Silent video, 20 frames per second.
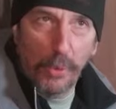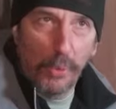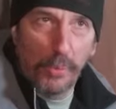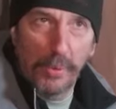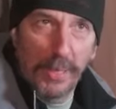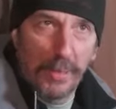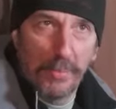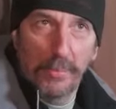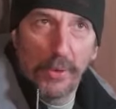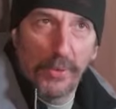
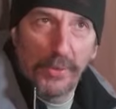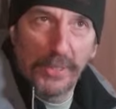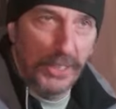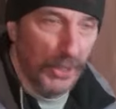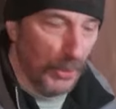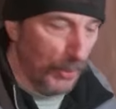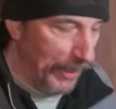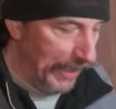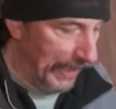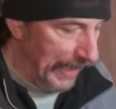didn't have the
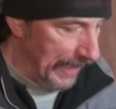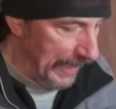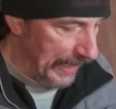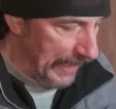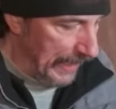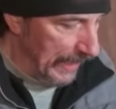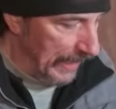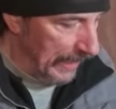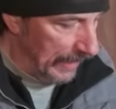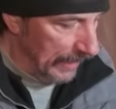glass between
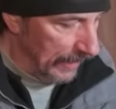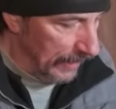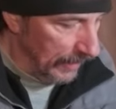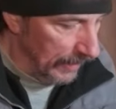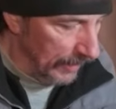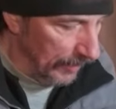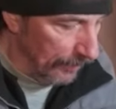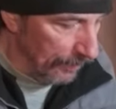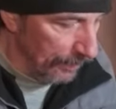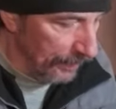us, we'd have
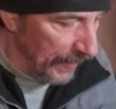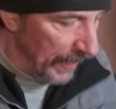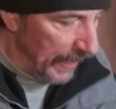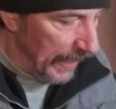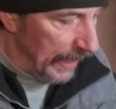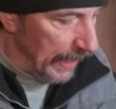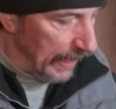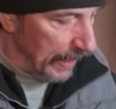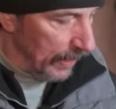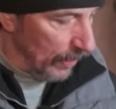a ähm,
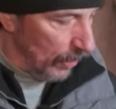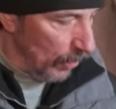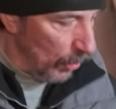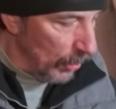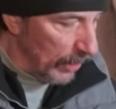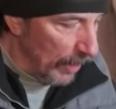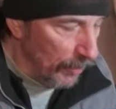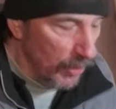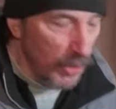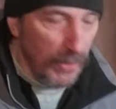problem,
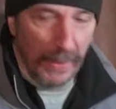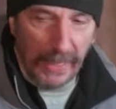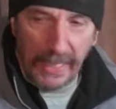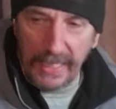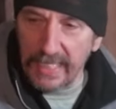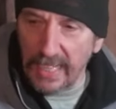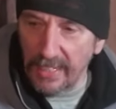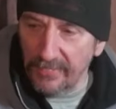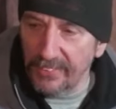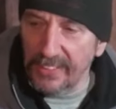no
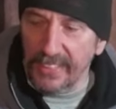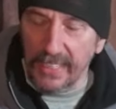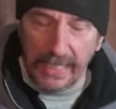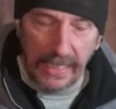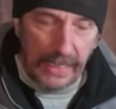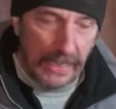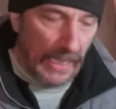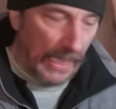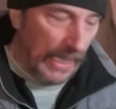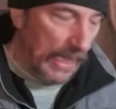question about
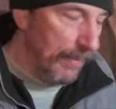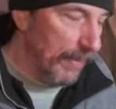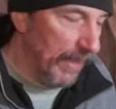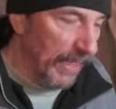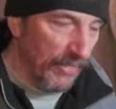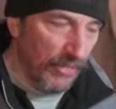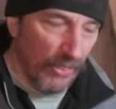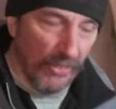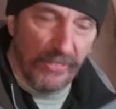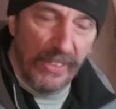it.
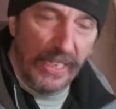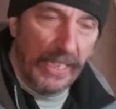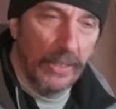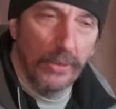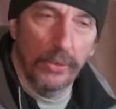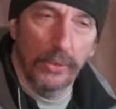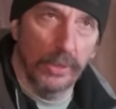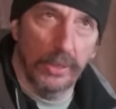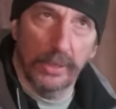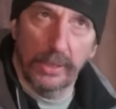So you
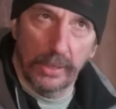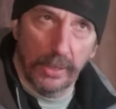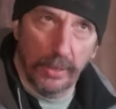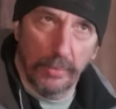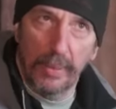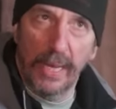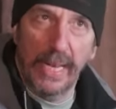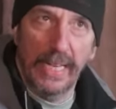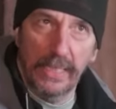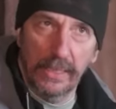simply
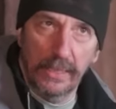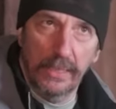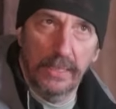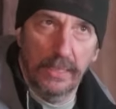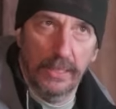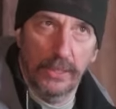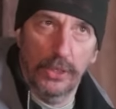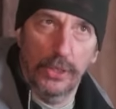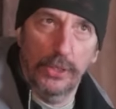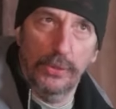step
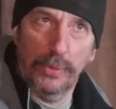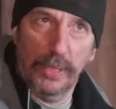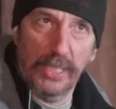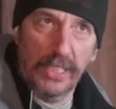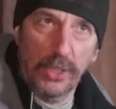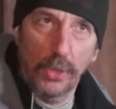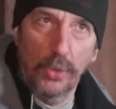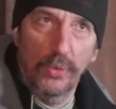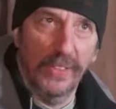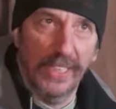away
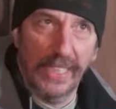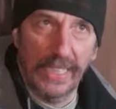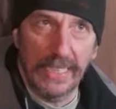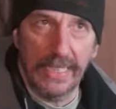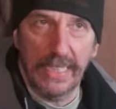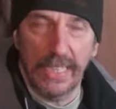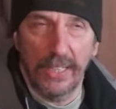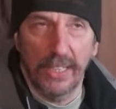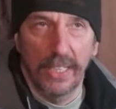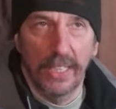and end the
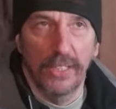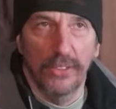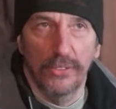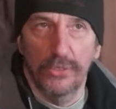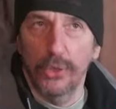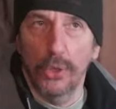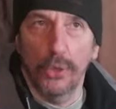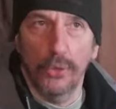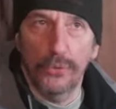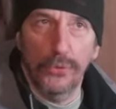
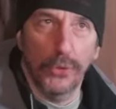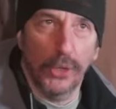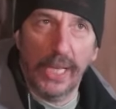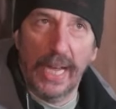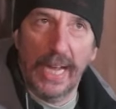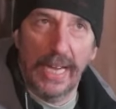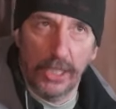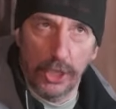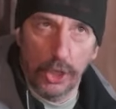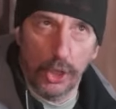situation
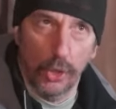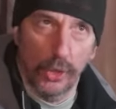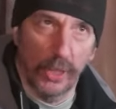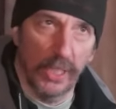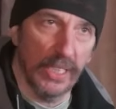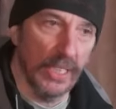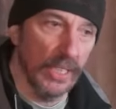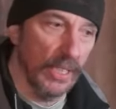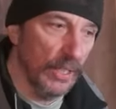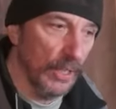because it's
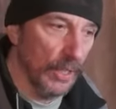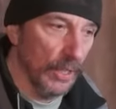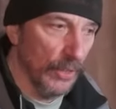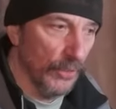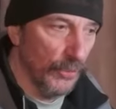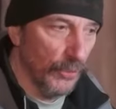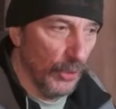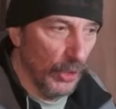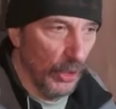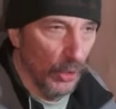not good
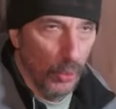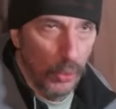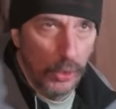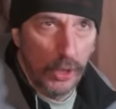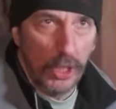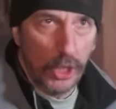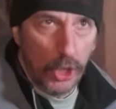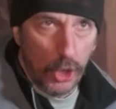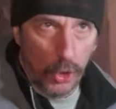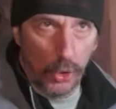for the
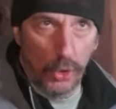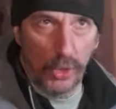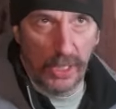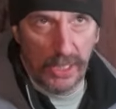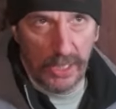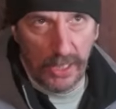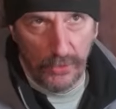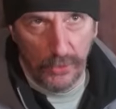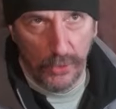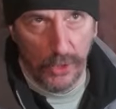dog,
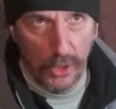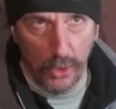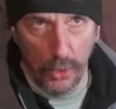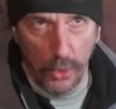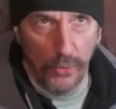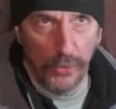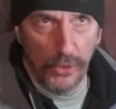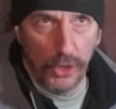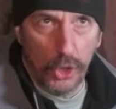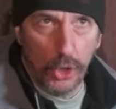it's not
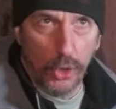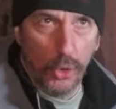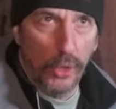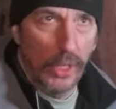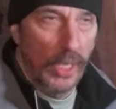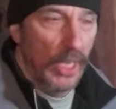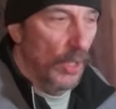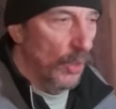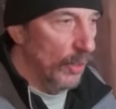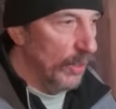good for the
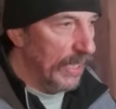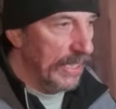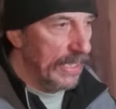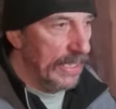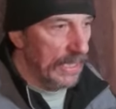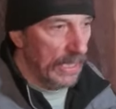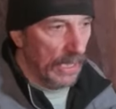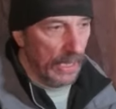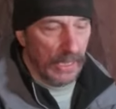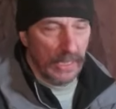
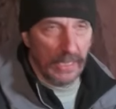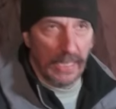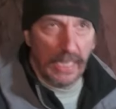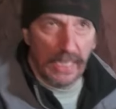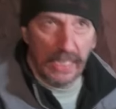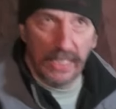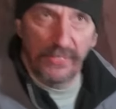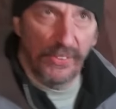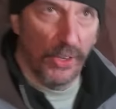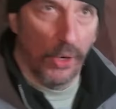lions,
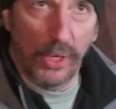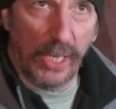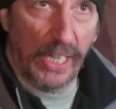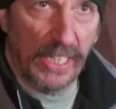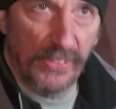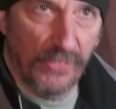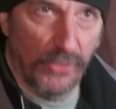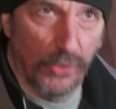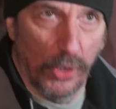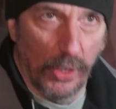and it's not
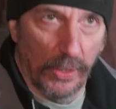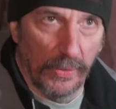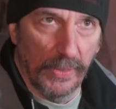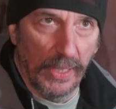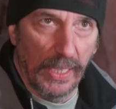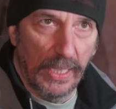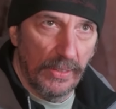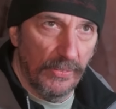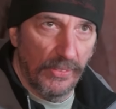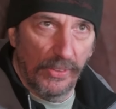something we
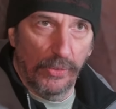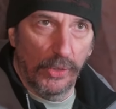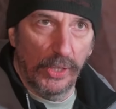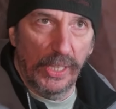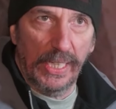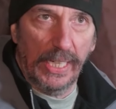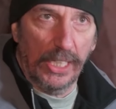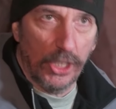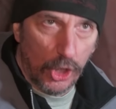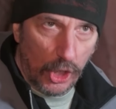want at
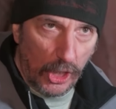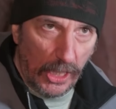all.